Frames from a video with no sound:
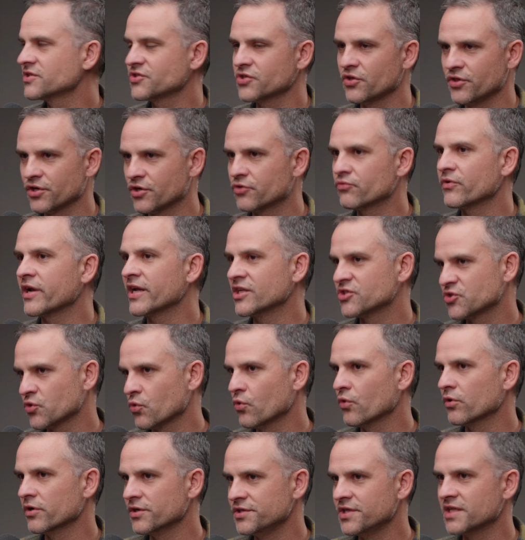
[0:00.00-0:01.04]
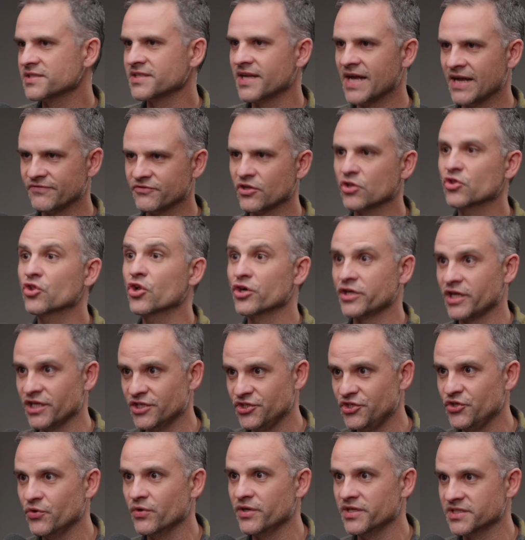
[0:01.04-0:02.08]
so the grantor doesn't have to look
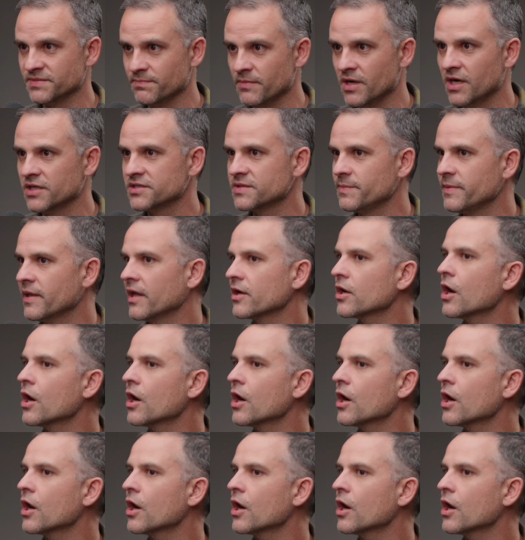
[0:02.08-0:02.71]
into it as much. To